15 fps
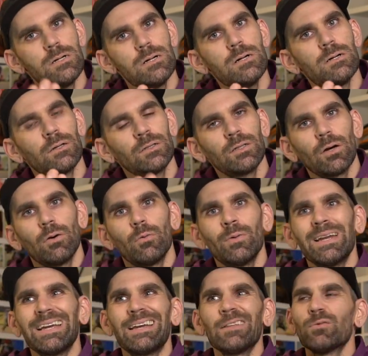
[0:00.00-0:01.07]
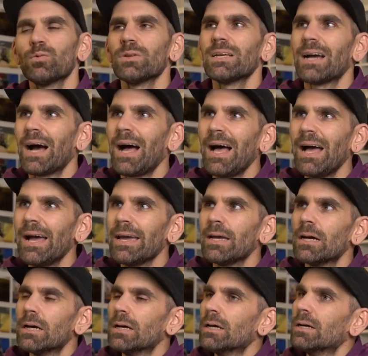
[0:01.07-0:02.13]
So when it gets really high,
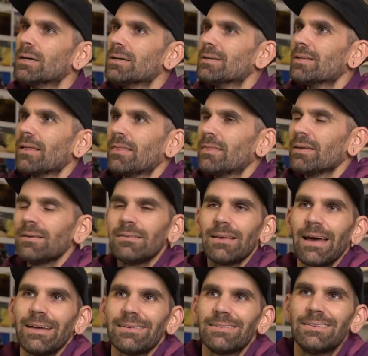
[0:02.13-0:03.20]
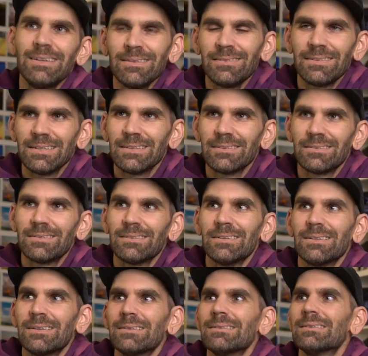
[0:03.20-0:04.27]
things at distance
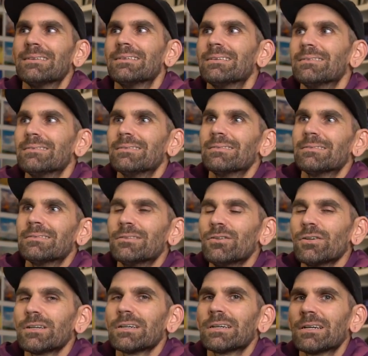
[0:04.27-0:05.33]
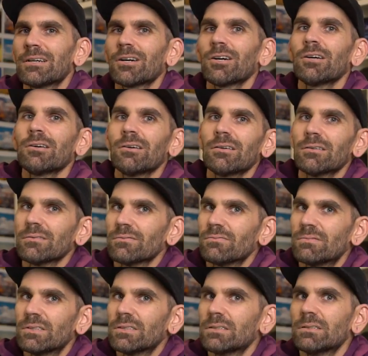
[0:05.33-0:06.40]
look curved.